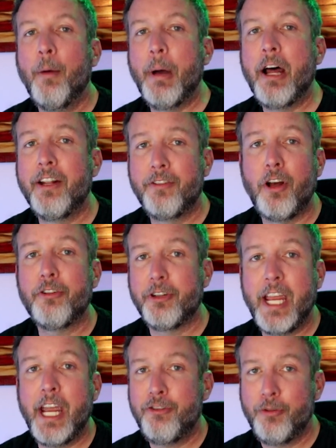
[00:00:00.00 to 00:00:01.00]
about his
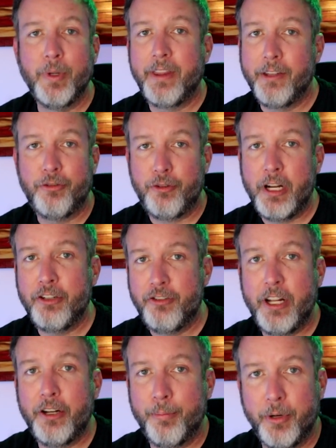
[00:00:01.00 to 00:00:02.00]
altercation with this
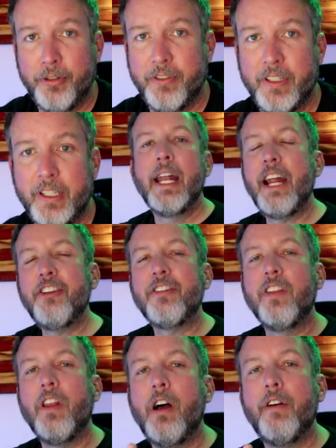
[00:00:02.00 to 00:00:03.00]
transgender person. And I
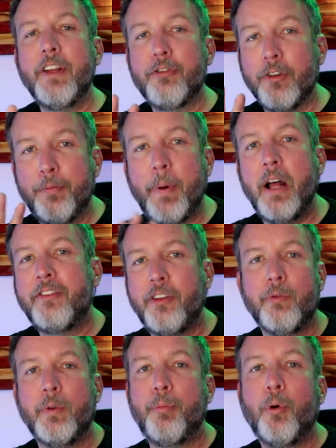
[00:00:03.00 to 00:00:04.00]
just love his response to
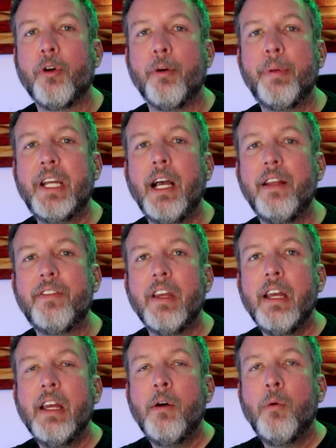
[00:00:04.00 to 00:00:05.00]
the reporter, because
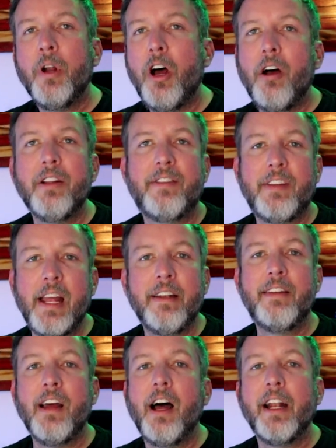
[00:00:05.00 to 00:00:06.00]
when all it's said
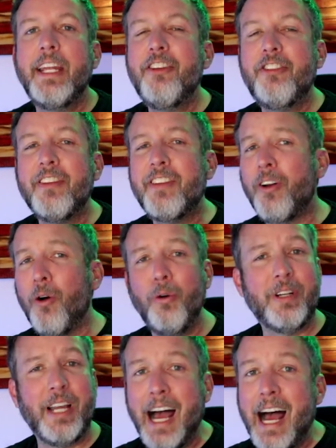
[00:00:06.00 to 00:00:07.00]
and done, he's just an
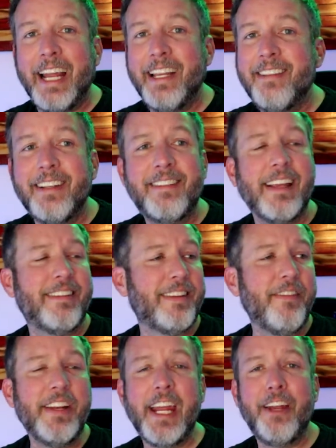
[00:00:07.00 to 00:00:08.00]
old guy. He's this
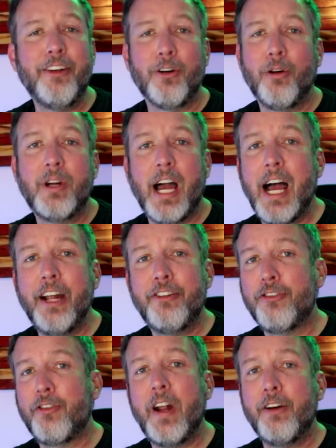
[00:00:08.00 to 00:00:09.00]
78-year-old guy
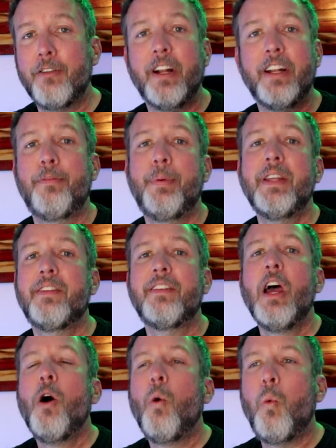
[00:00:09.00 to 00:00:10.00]
just trying to run his business.
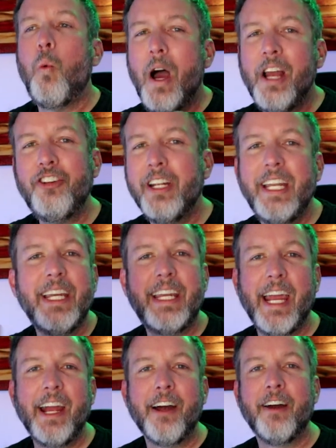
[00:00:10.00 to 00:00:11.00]
Why should he
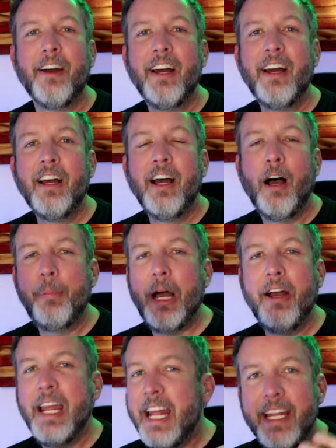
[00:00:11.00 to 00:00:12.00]
care
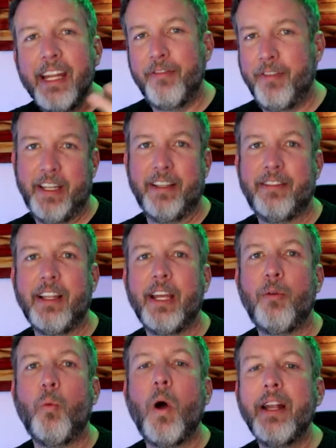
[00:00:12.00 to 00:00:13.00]
about any of this?
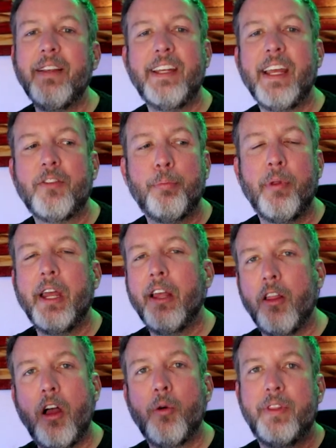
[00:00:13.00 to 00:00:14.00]
Like, why does he have to play
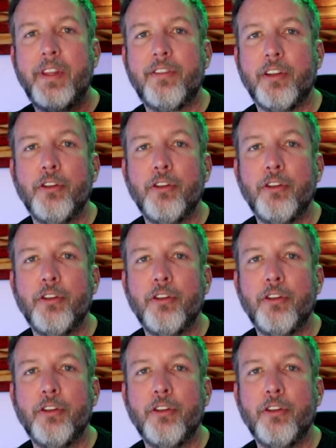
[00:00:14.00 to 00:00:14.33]
along with these